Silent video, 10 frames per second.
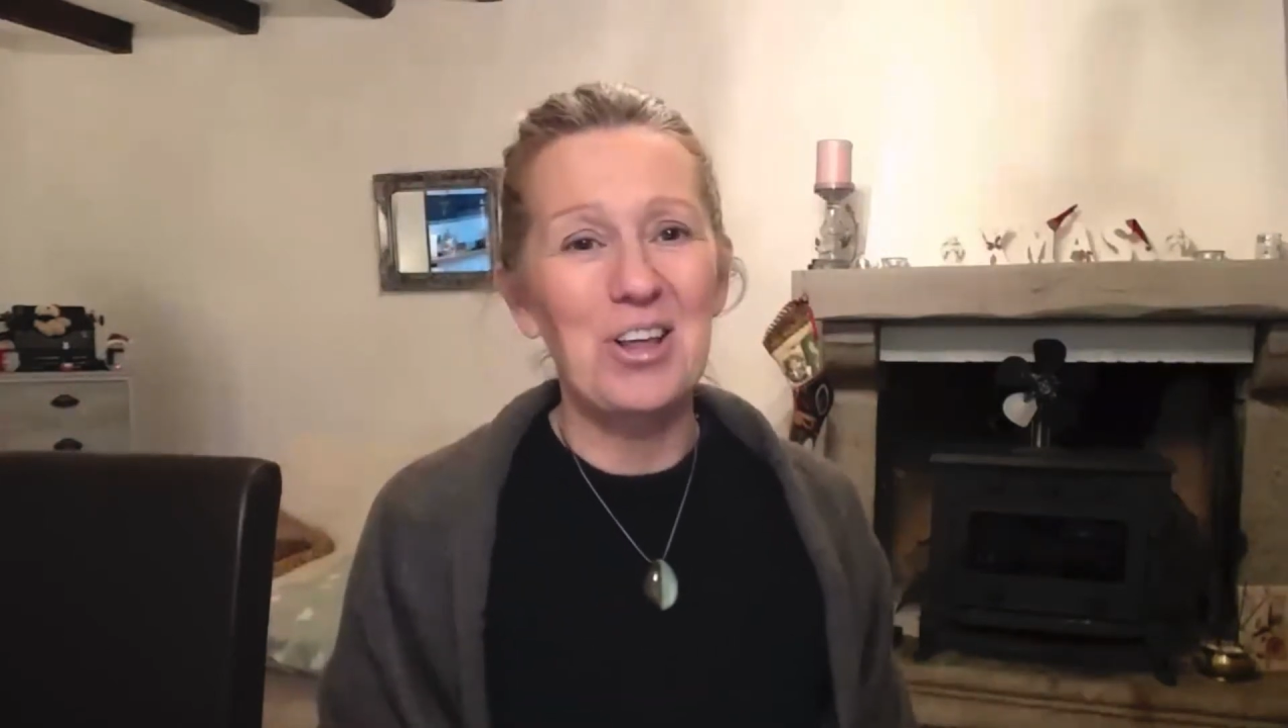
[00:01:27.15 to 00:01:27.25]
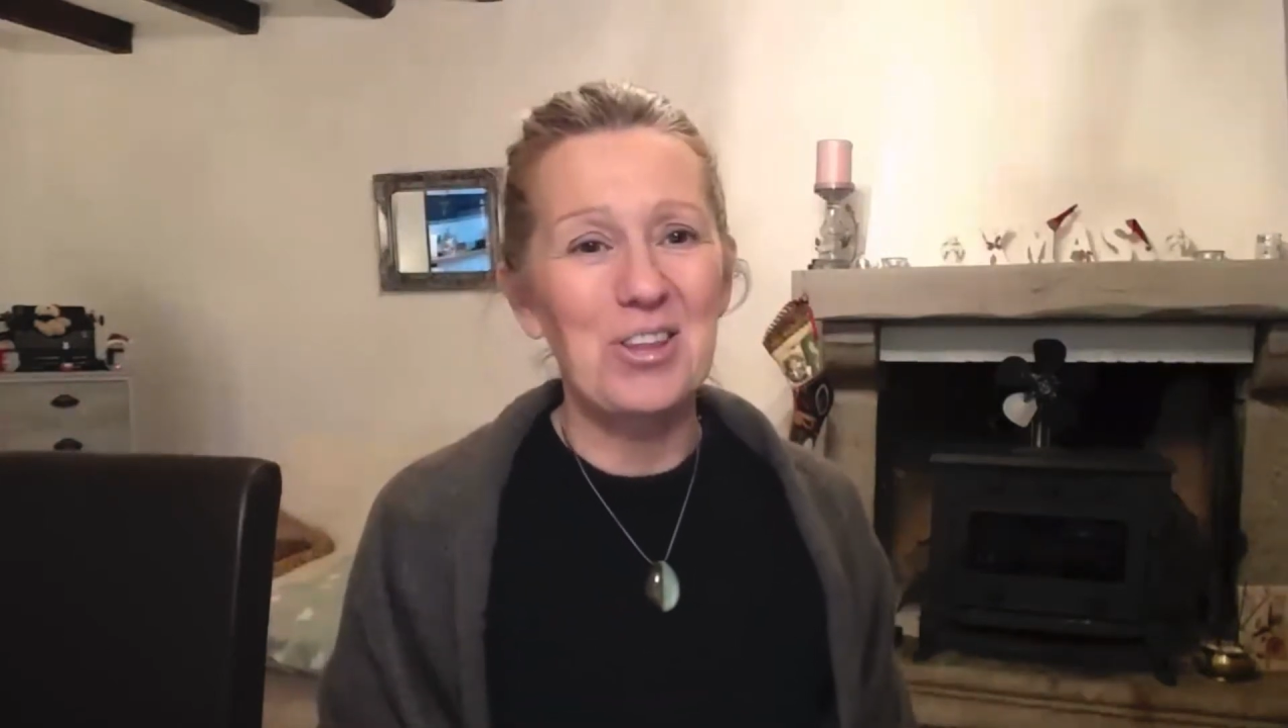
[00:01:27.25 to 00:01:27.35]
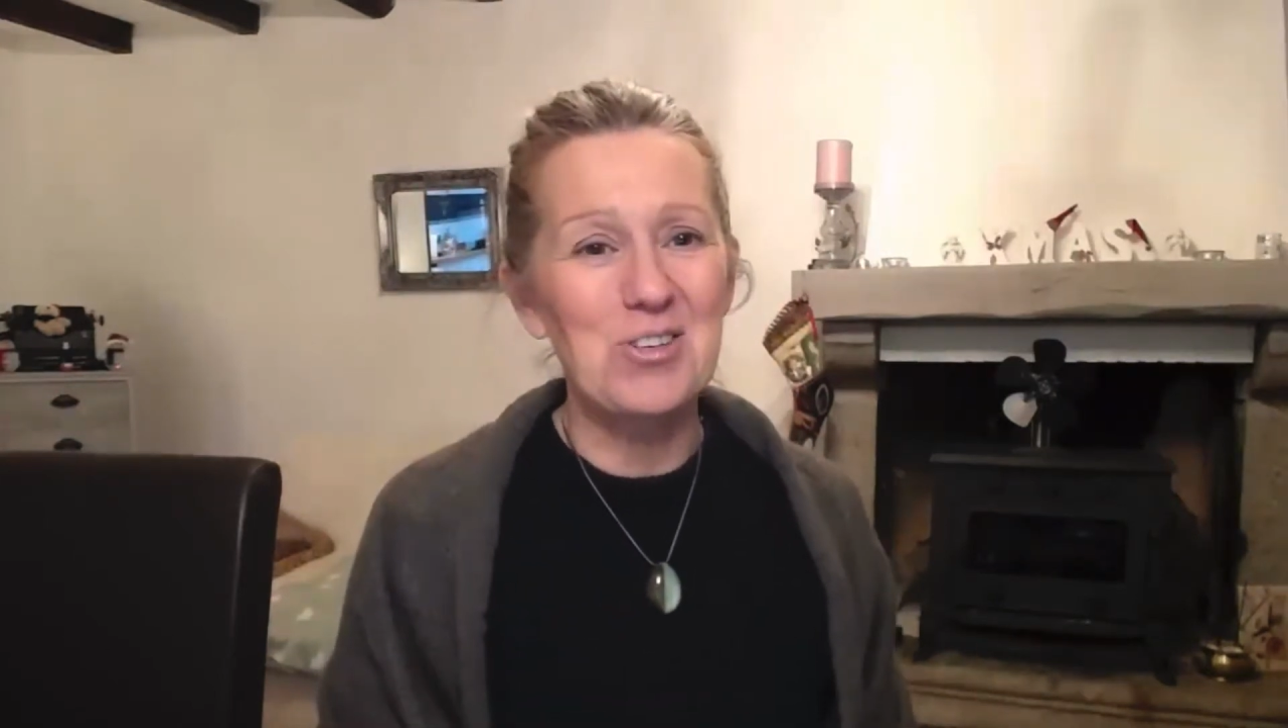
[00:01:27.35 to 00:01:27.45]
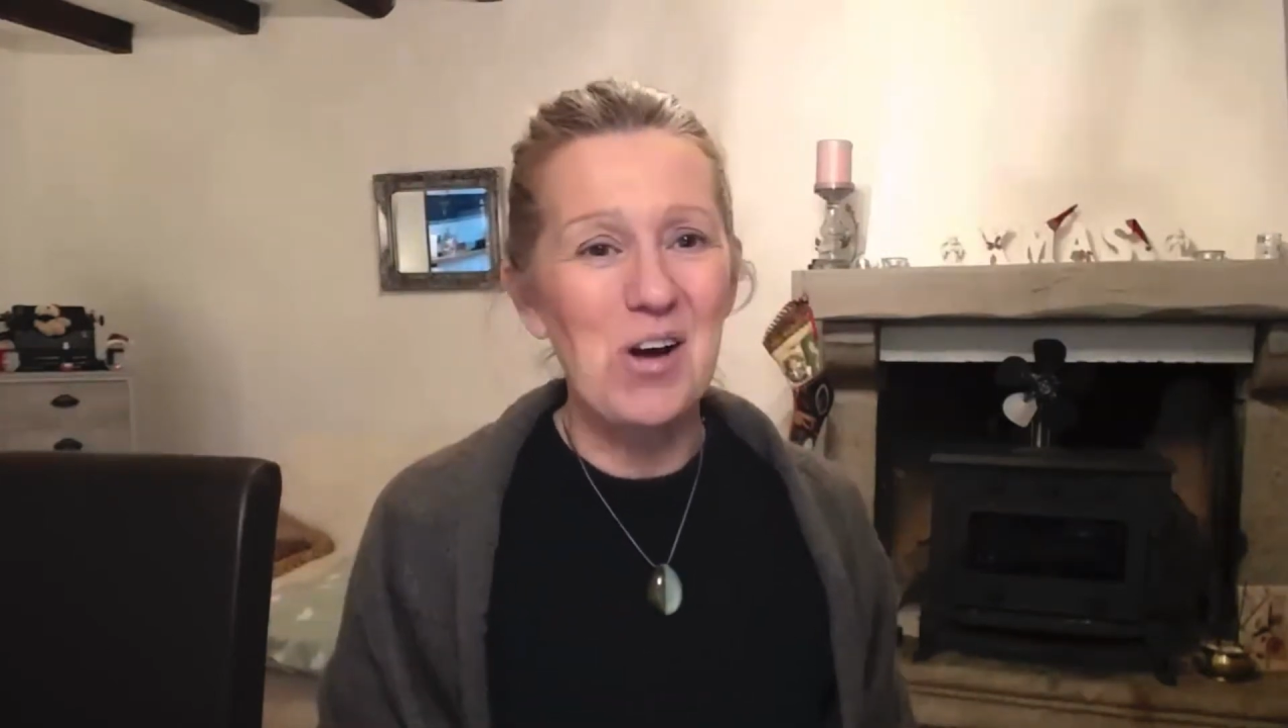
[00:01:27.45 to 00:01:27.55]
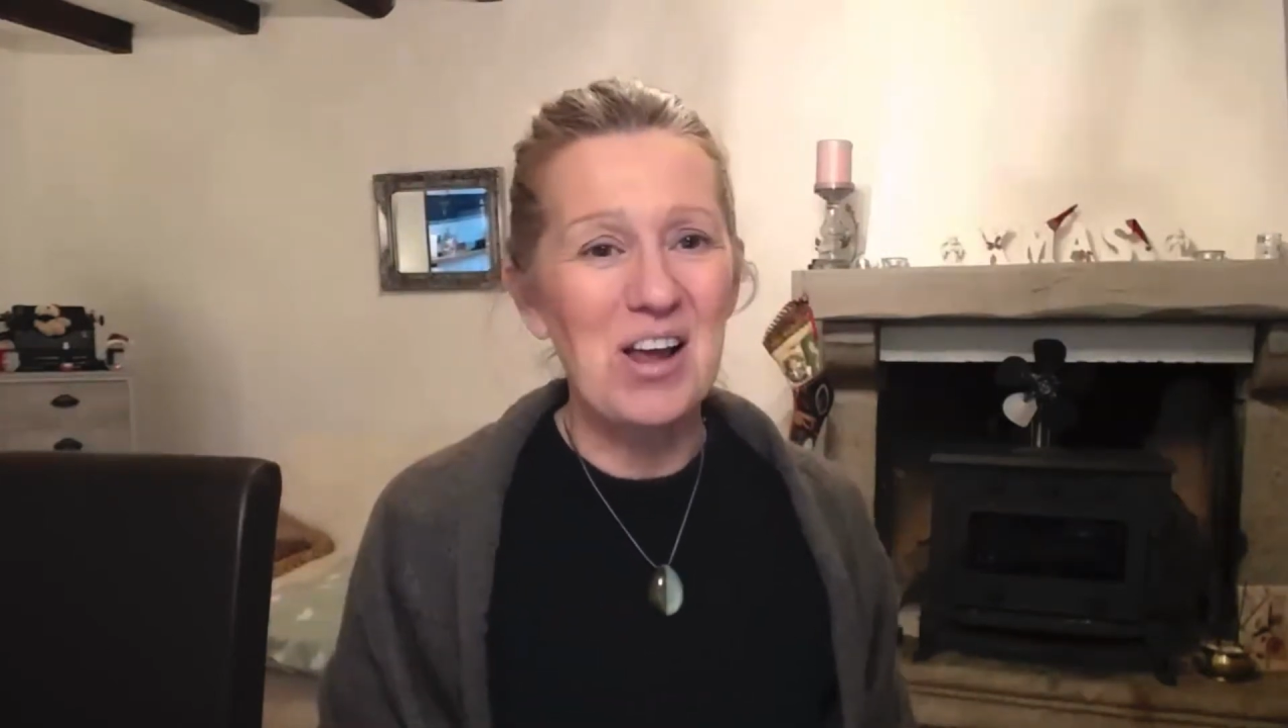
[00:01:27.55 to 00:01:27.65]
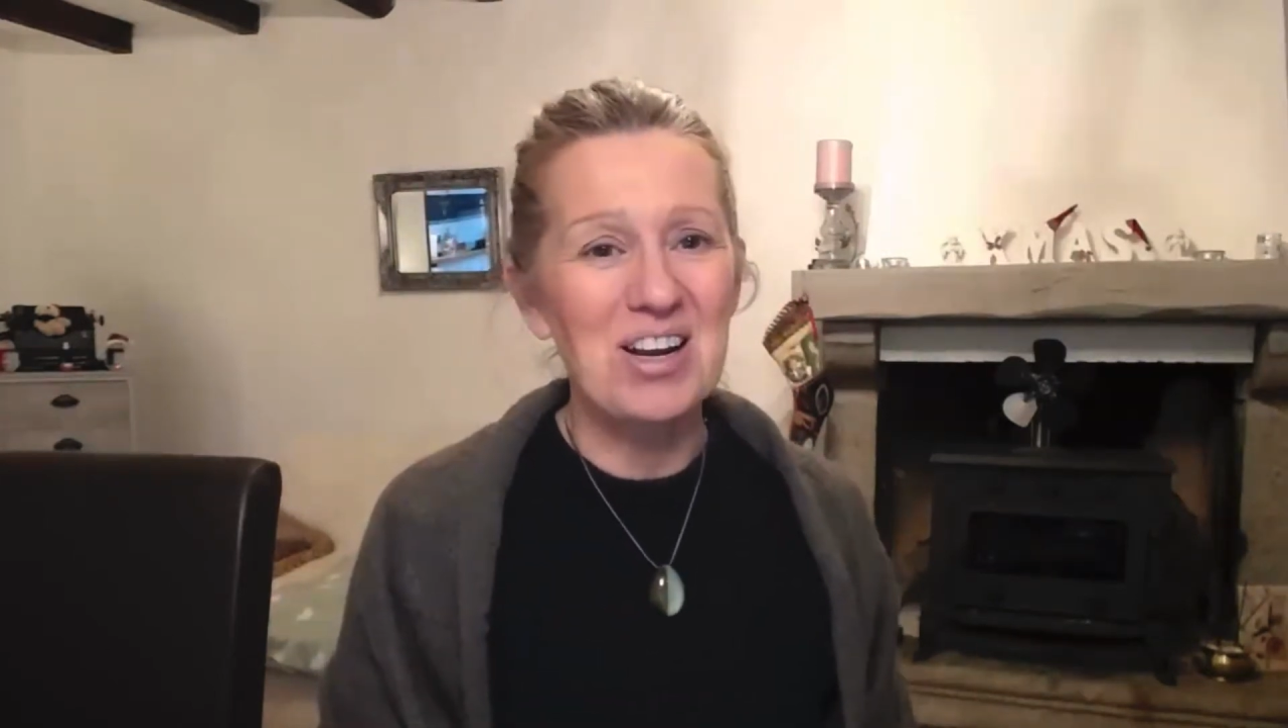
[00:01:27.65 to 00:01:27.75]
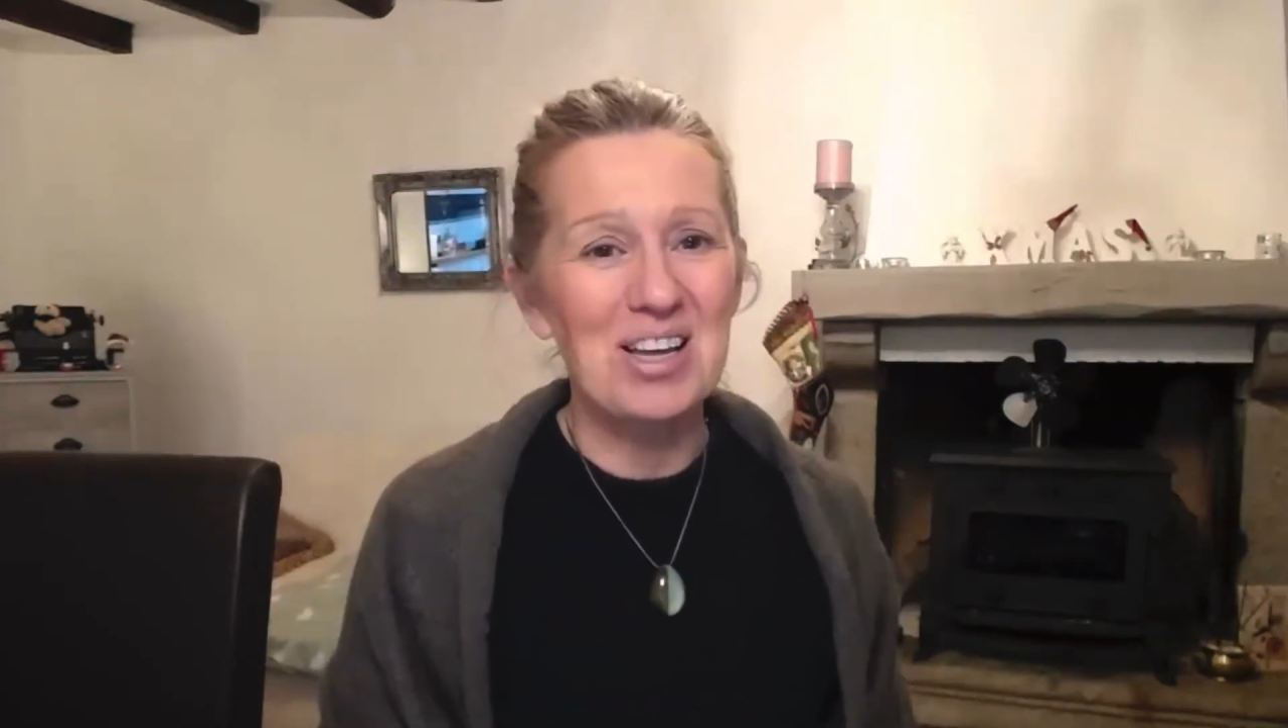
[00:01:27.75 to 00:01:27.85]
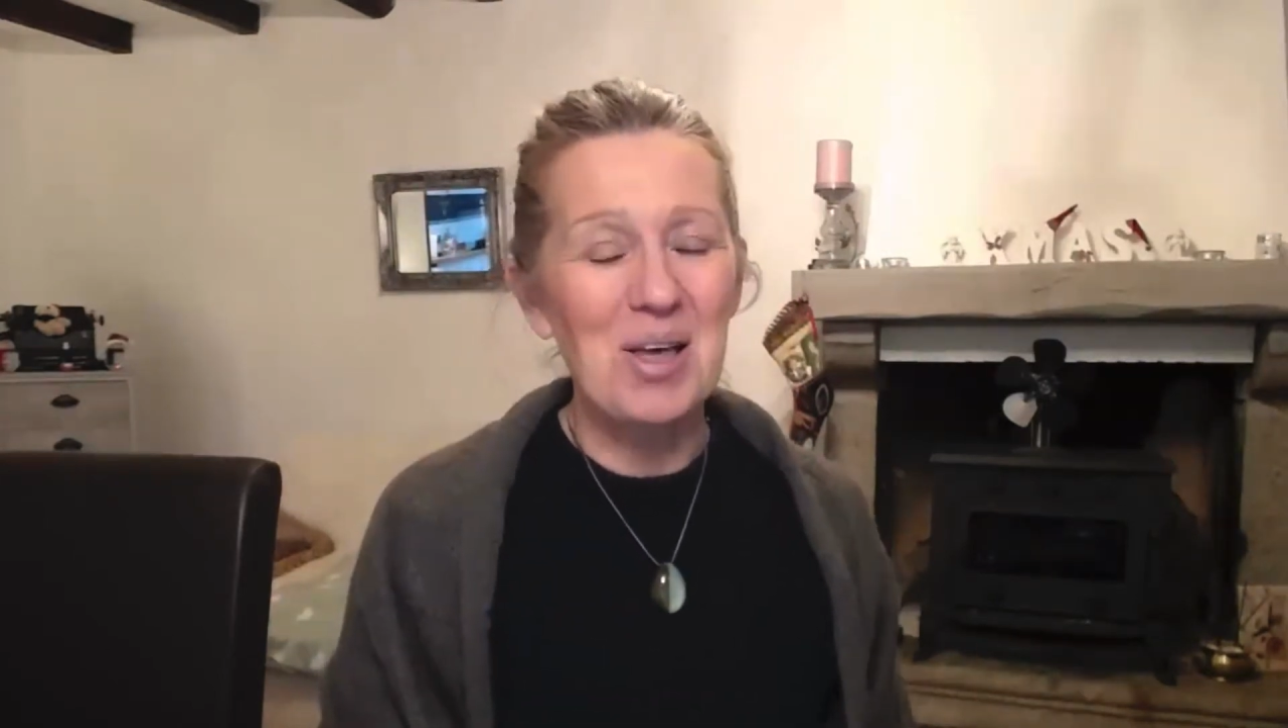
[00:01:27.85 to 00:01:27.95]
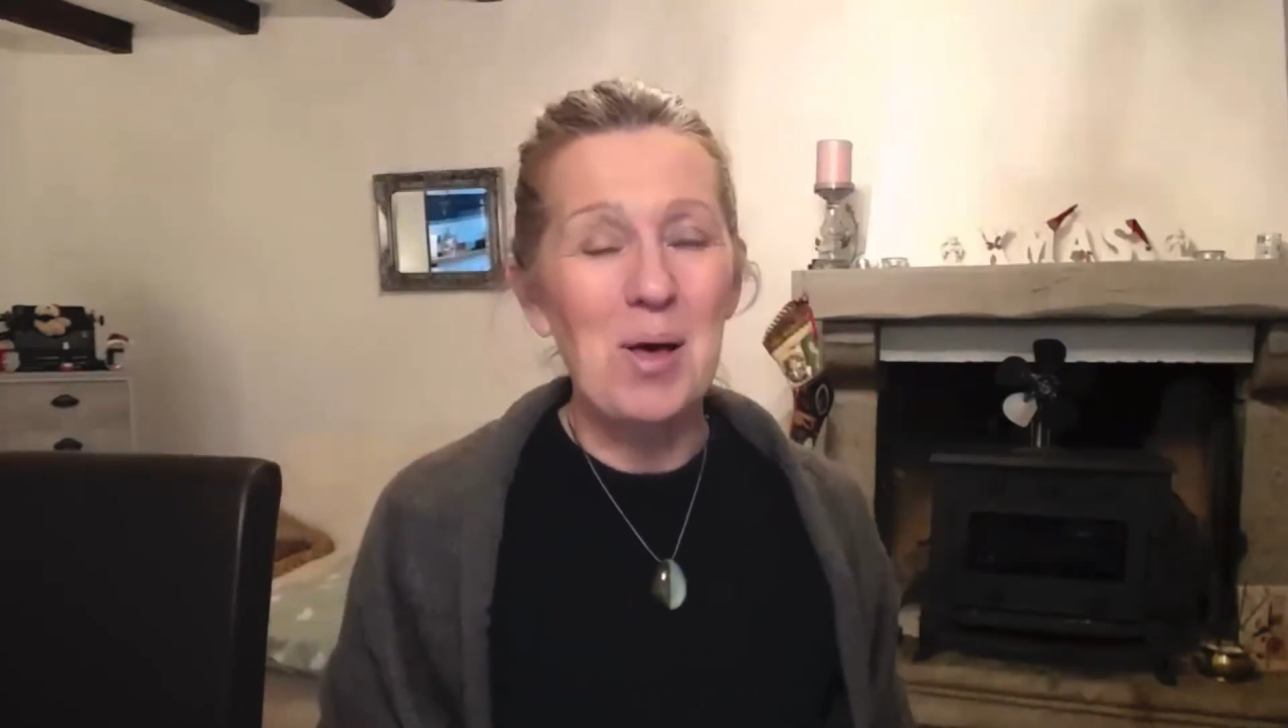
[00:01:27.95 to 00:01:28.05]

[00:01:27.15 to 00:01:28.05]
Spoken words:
training.